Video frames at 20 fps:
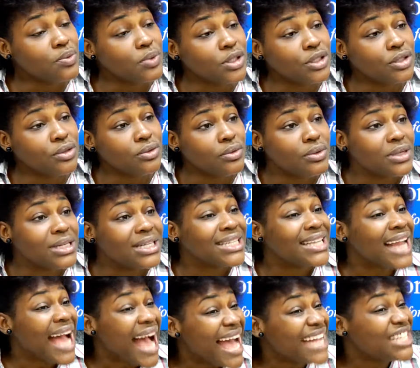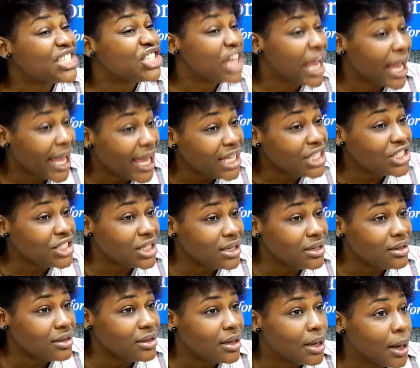with you, not
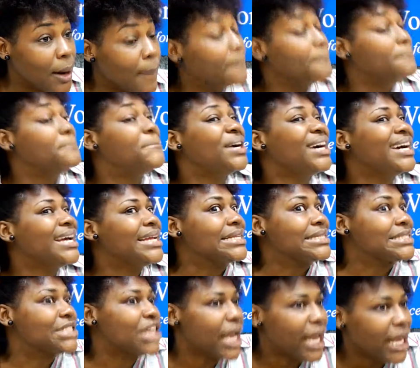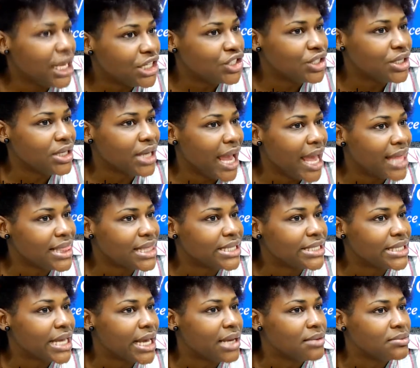changing, but changing at the
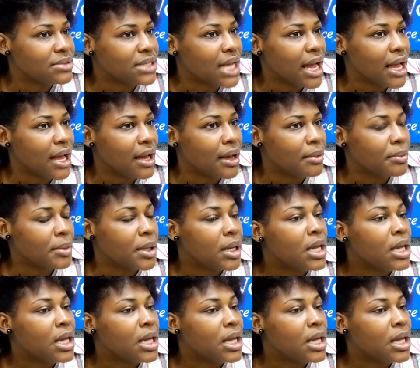same time,